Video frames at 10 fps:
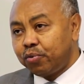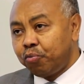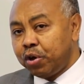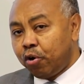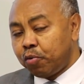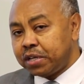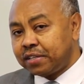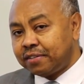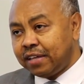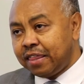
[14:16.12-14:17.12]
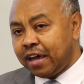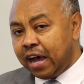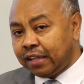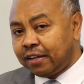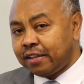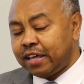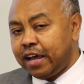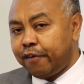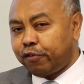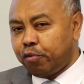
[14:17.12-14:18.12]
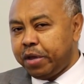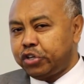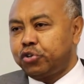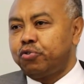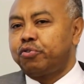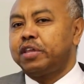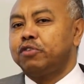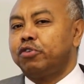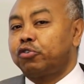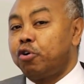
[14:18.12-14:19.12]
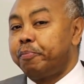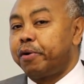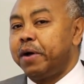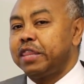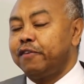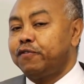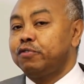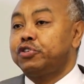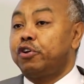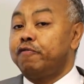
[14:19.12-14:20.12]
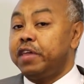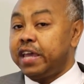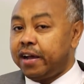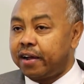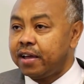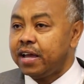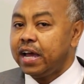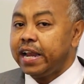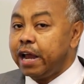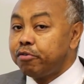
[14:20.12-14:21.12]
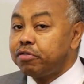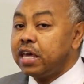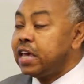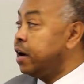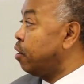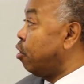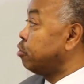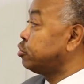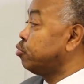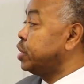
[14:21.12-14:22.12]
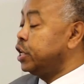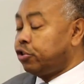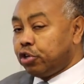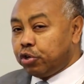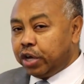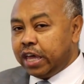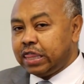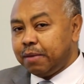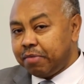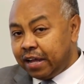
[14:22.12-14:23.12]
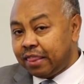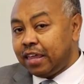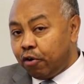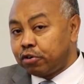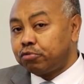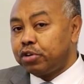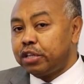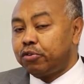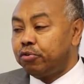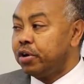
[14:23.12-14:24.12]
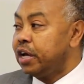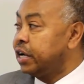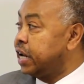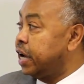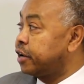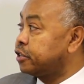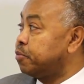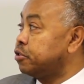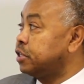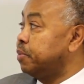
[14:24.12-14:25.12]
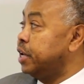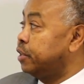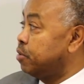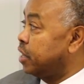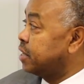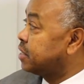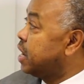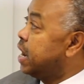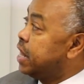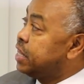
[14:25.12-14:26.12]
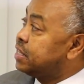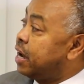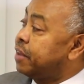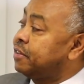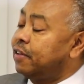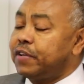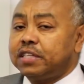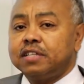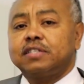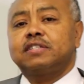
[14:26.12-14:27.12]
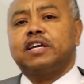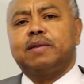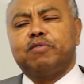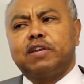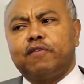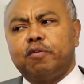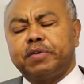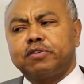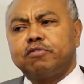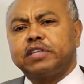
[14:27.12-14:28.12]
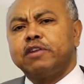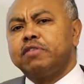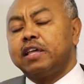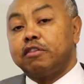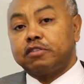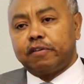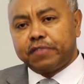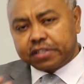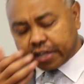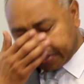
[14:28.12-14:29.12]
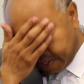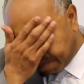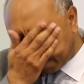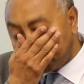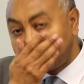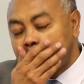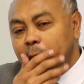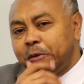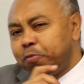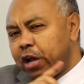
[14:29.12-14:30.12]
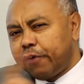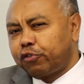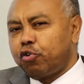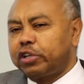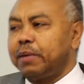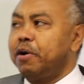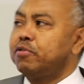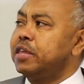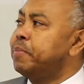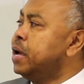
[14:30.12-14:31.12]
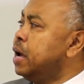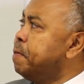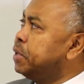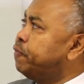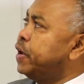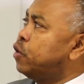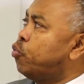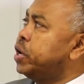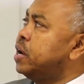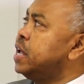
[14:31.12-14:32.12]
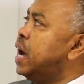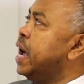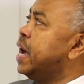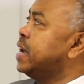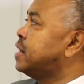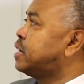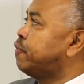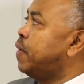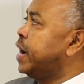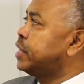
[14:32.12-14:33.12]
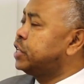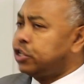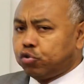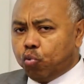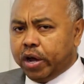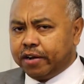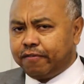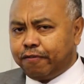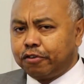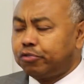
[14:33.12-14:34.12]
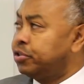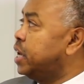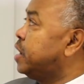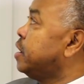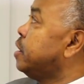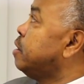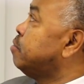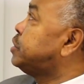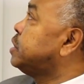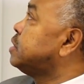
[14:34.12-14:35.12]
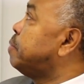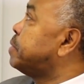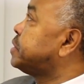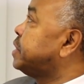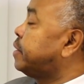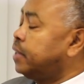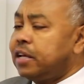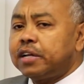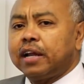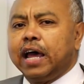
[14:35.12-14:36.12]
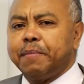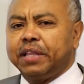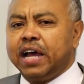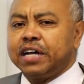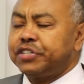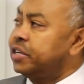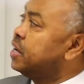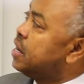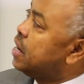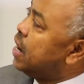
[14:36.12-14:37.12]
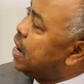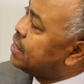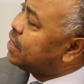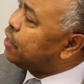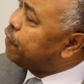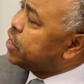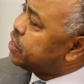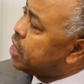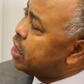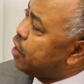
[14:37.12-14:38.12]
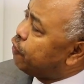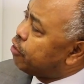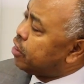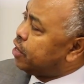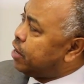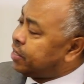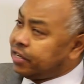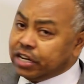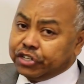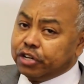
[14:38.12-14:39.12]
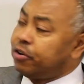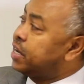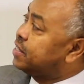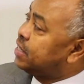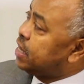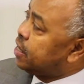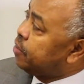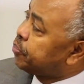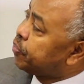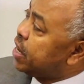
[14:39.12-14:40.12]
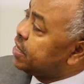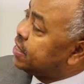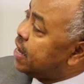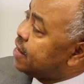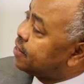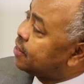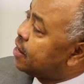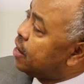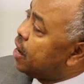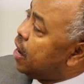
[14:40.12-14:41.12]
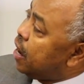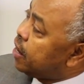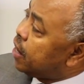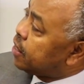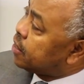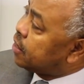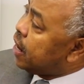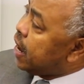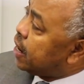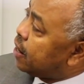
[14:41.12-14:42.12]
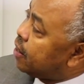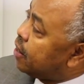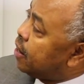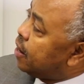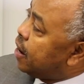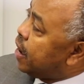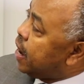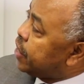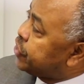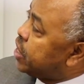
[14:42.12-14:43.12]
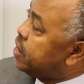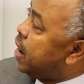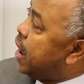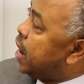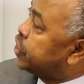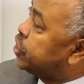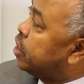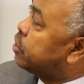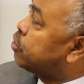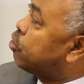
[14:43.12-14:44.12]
we always say the adults, they have to make sure they do not compromise the future of the young. Now the young also, we need to educate them that they also need to take responsibility with us. These are the 17 Sustainable Development Goals. I know there's lots of discussion. People have talked about them. But very quickly, I identified just one for today, which is number 13, climate action. And the definition there for the United Nations, you can see, it says, take urgent action to